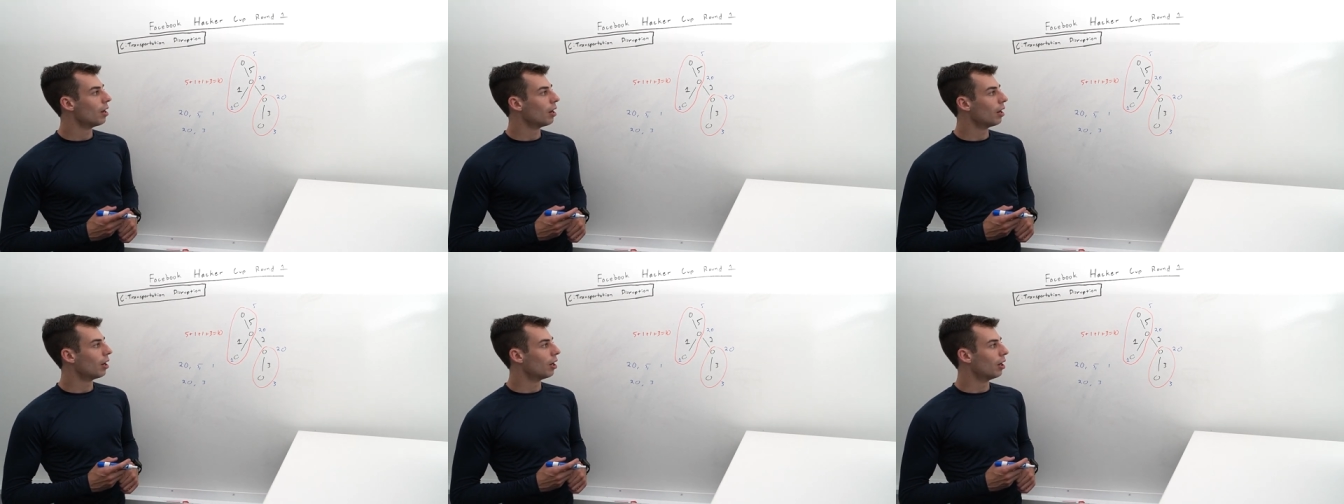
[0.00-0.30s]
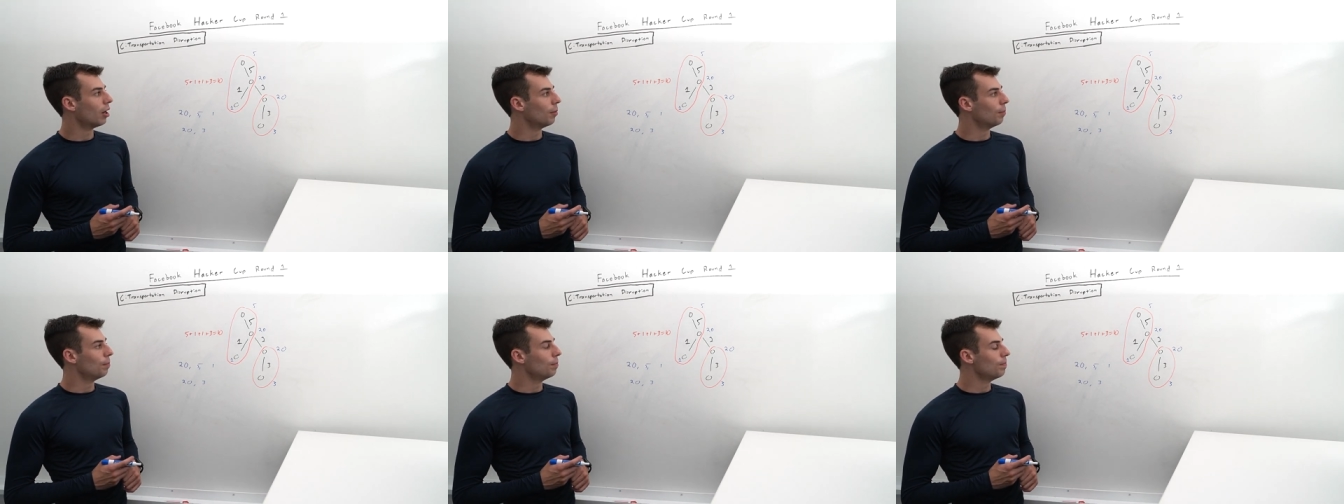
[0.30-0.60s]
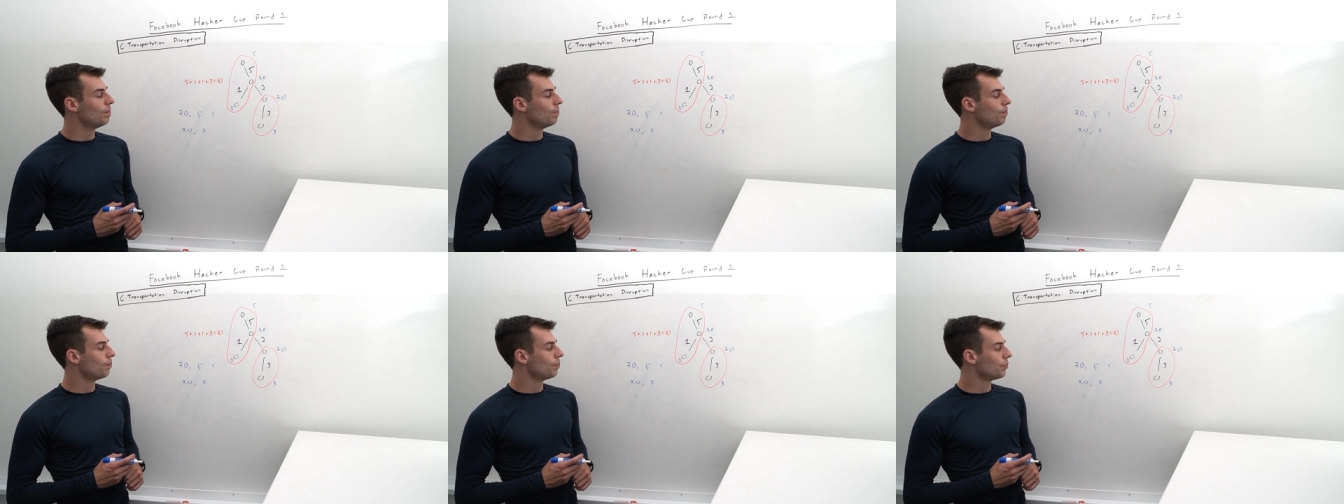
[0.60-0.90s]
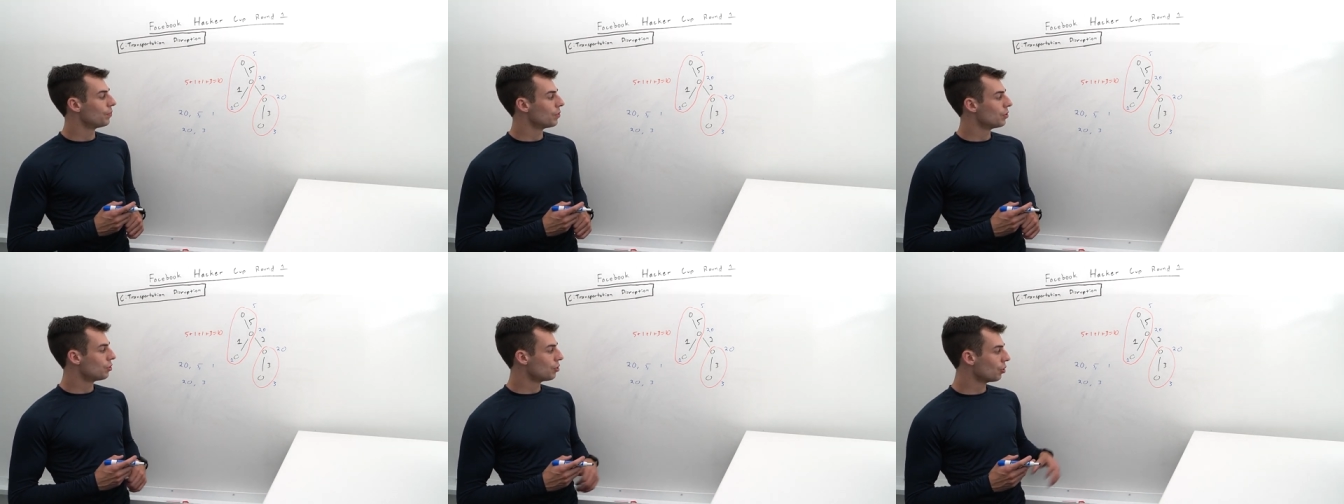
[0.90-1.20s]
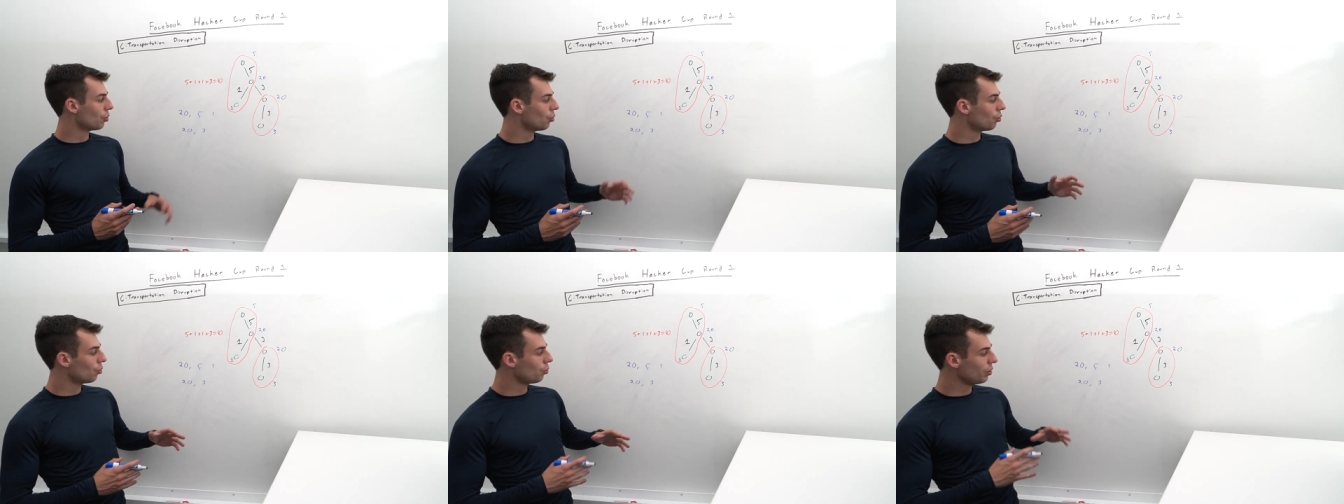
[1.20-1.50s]
Um,
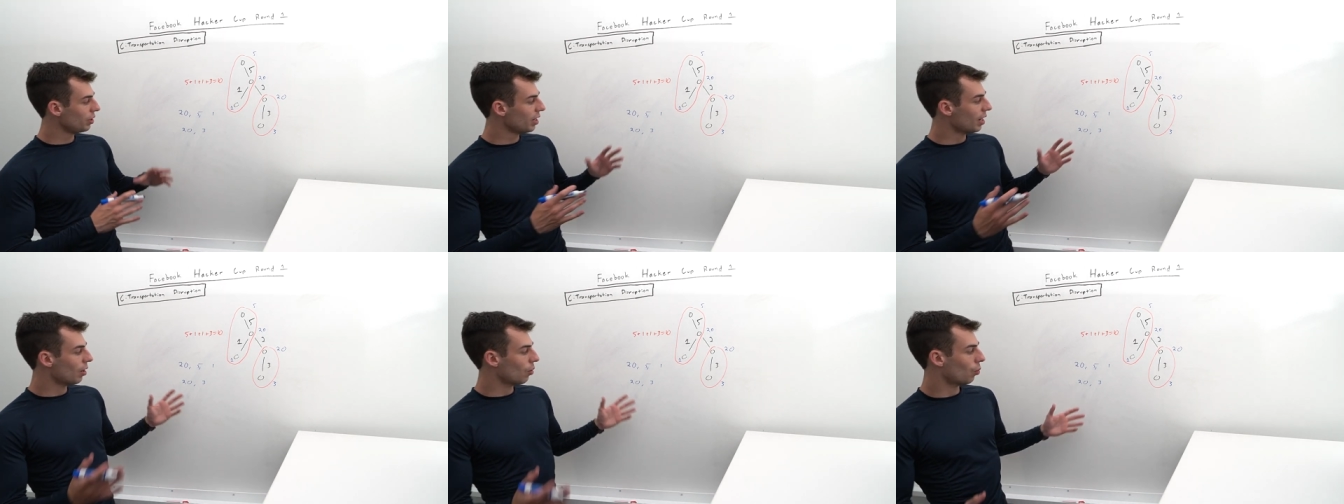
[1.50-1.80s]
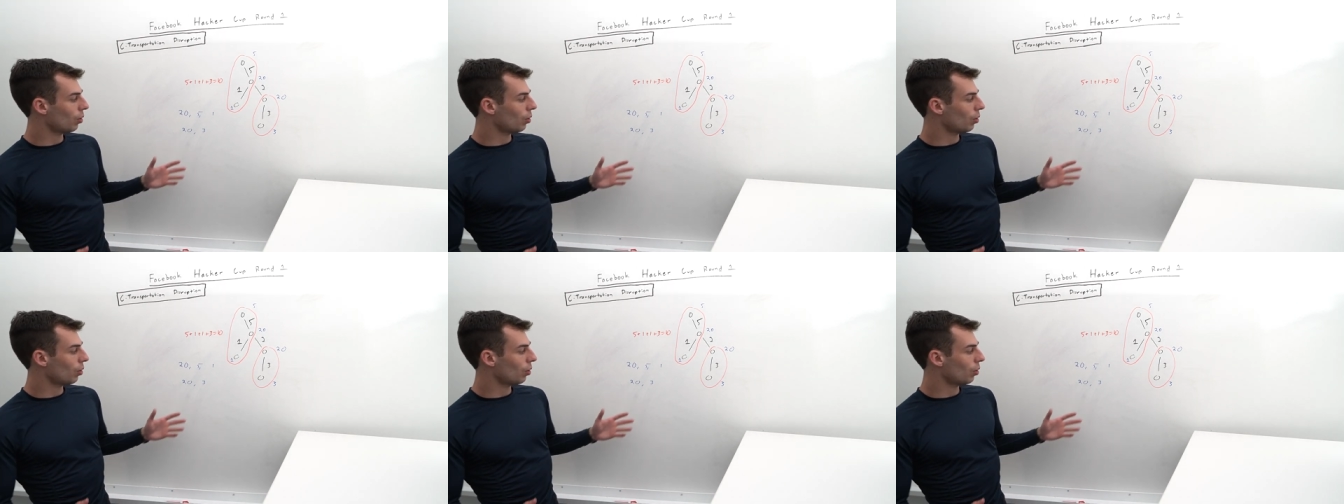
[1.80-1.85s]
so yeah,